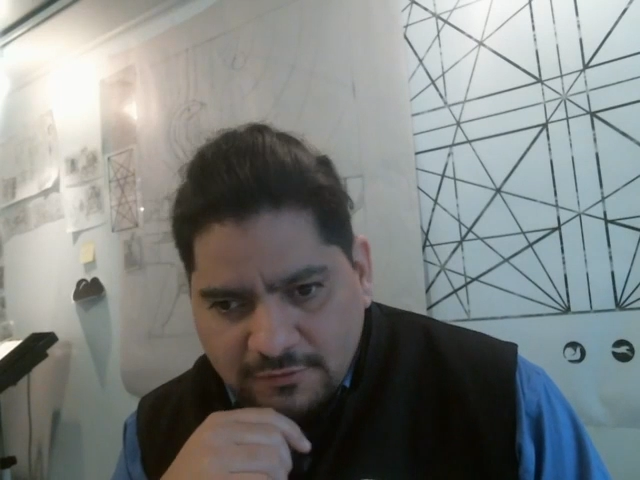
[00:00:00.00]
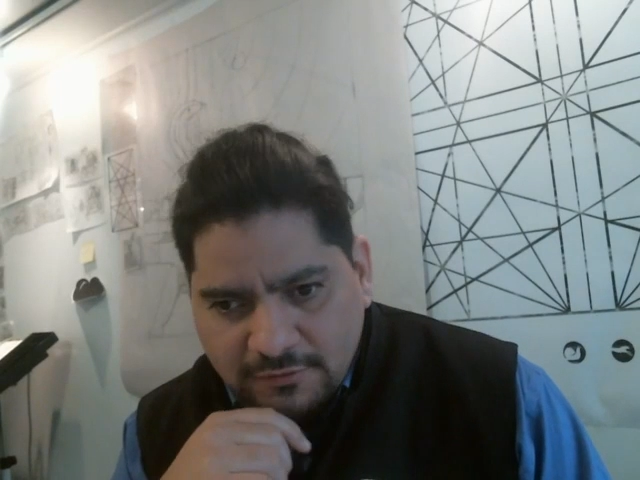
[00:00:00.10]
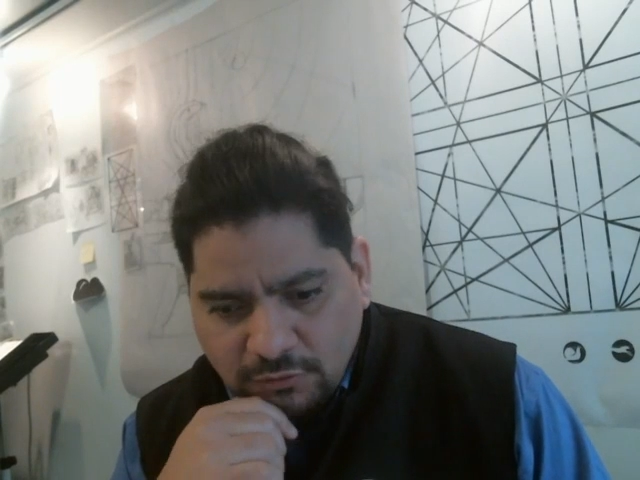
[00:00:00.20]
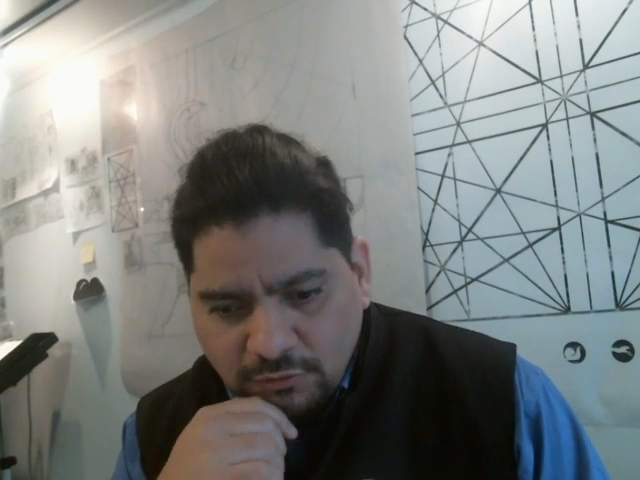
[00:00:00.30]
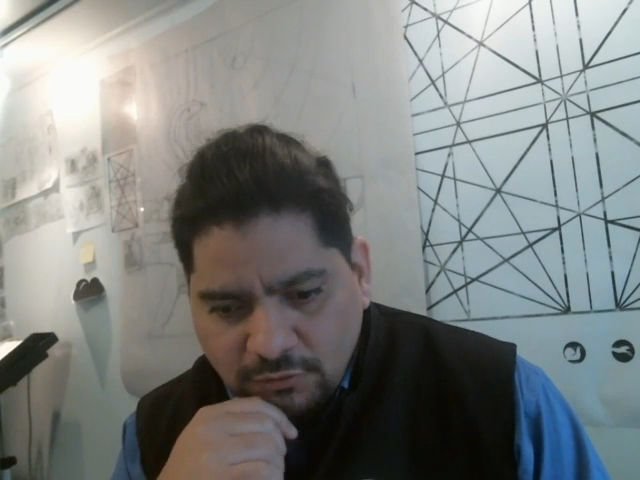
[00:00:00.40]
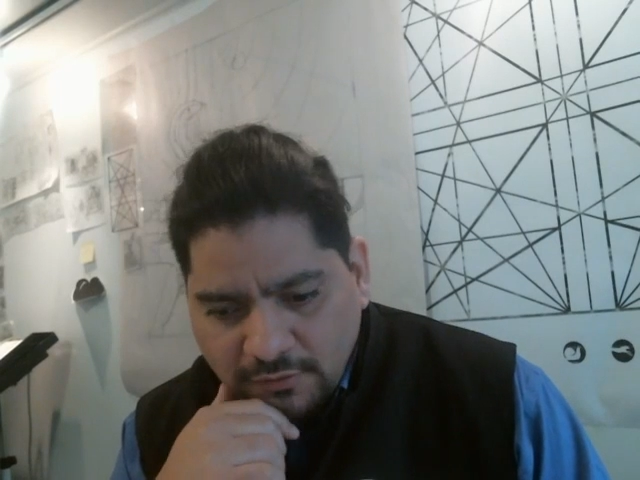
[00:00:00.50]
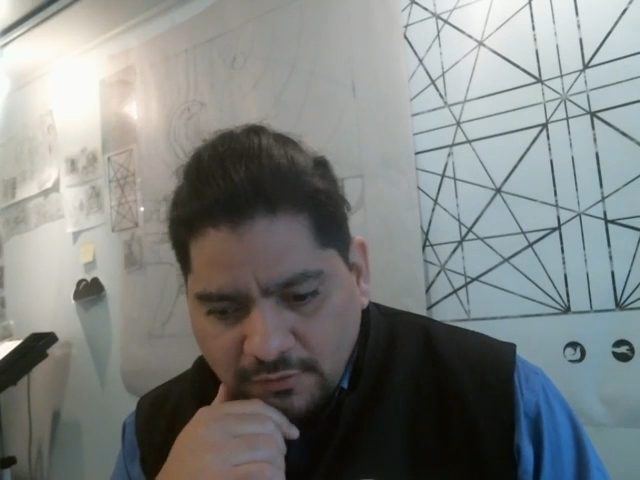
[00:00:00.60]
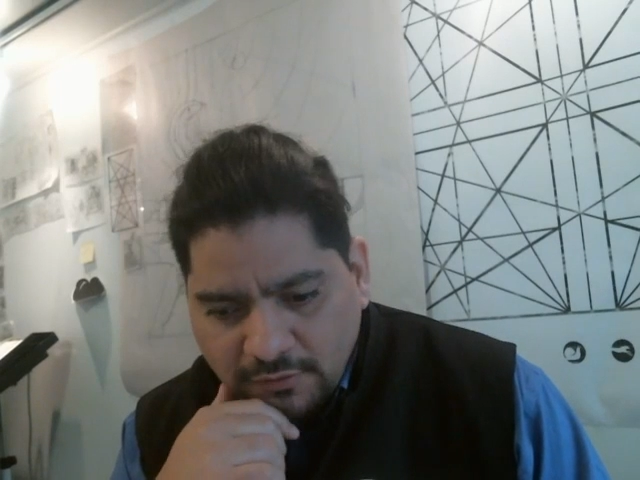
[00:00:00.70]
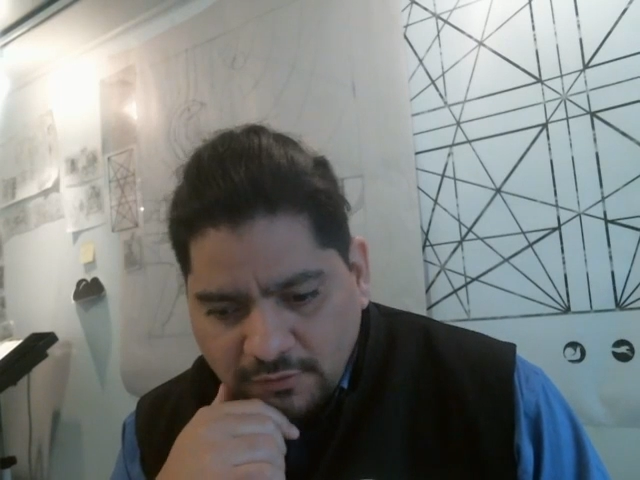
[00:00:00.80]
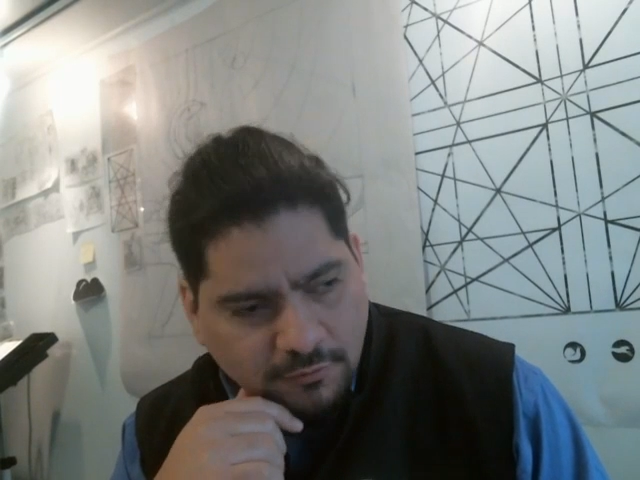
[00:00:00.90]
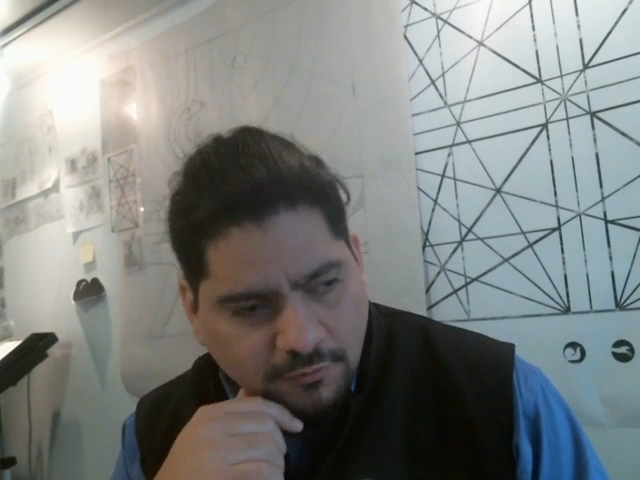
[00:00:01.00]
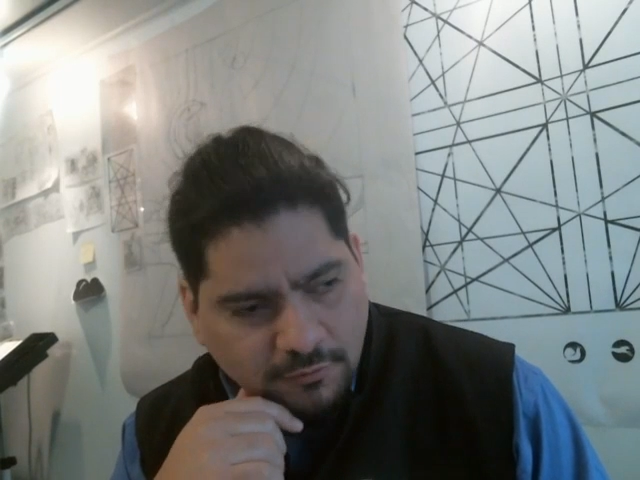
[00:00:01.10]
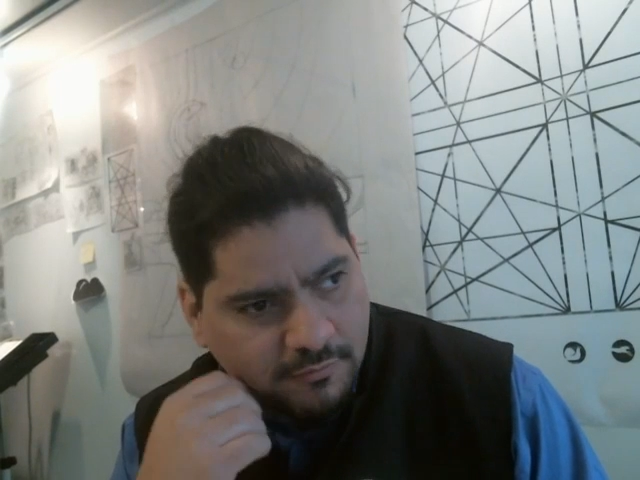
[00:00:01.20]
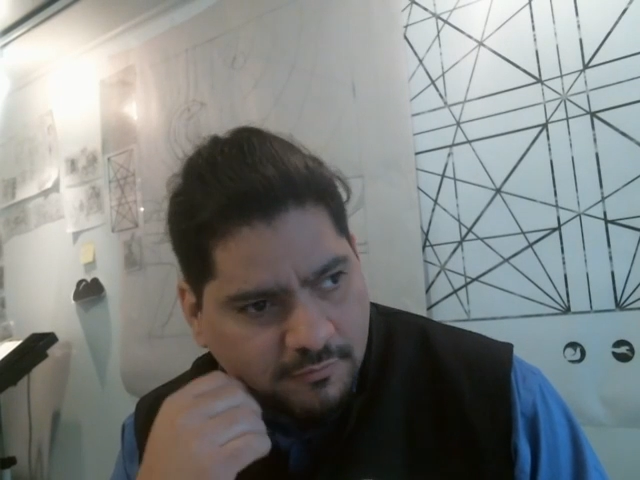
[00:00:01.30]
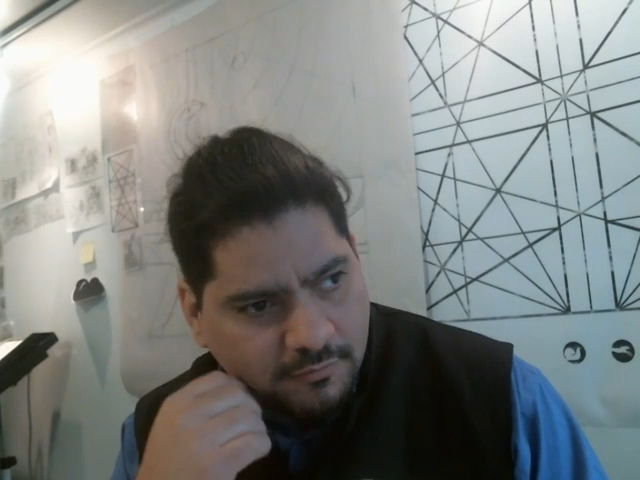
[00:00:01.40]
wonderful,
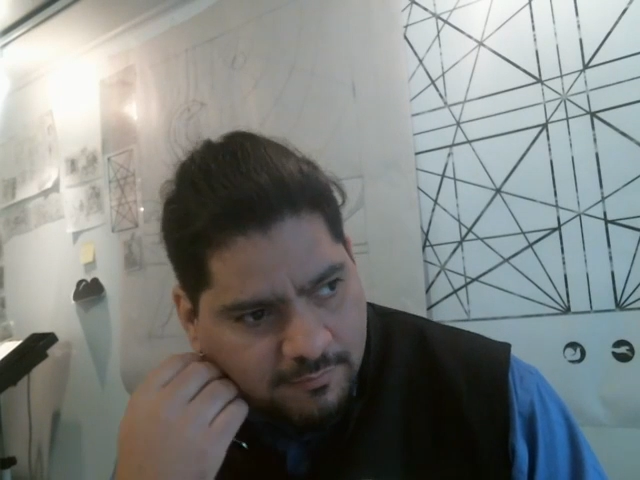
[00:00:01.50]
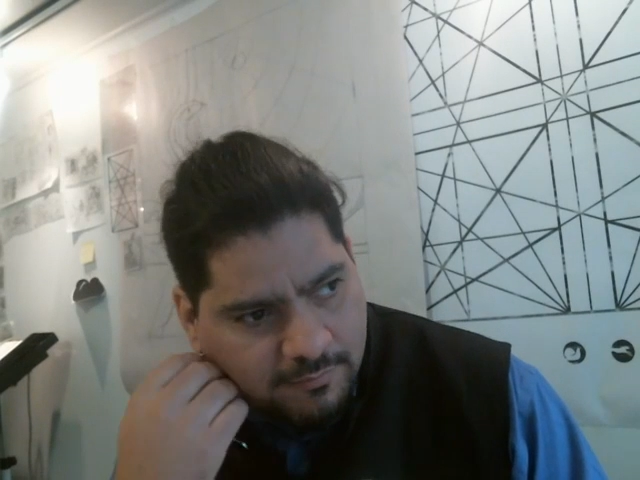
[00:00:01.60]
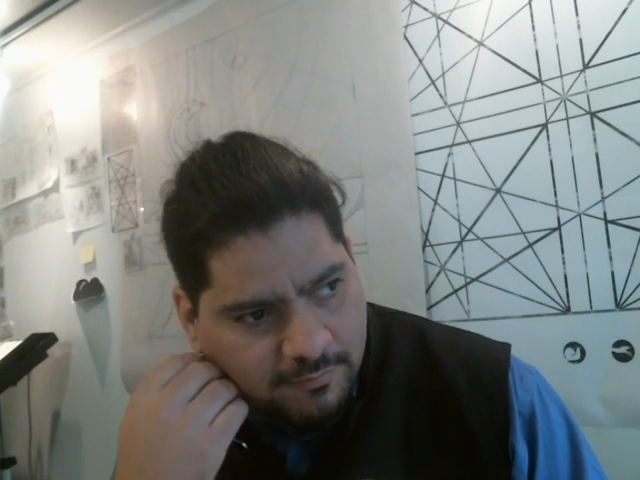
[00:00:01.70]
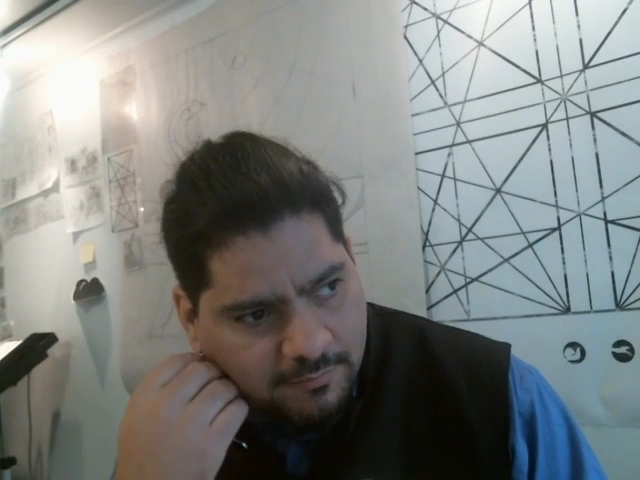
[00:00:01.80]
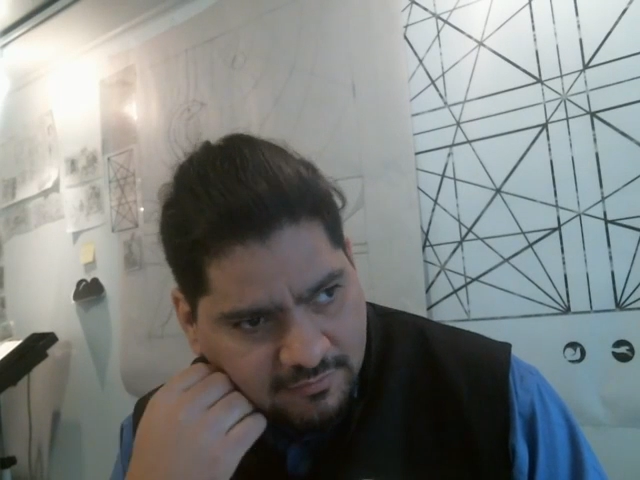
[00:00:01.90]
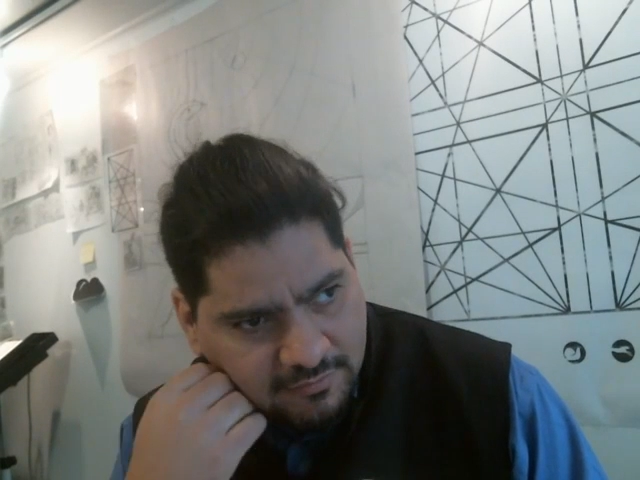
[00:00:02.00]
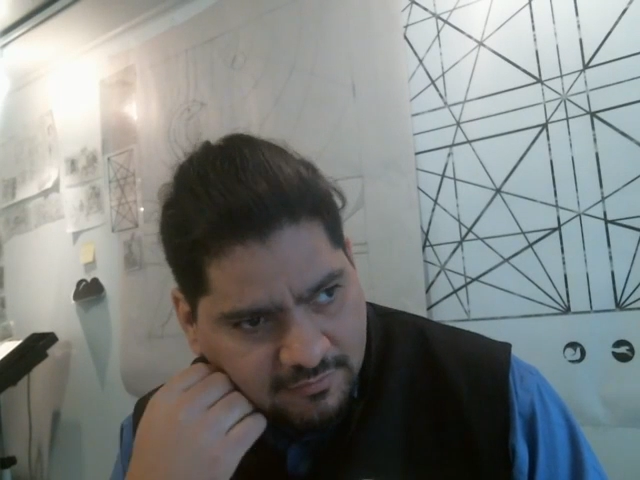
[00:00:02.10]
amazing,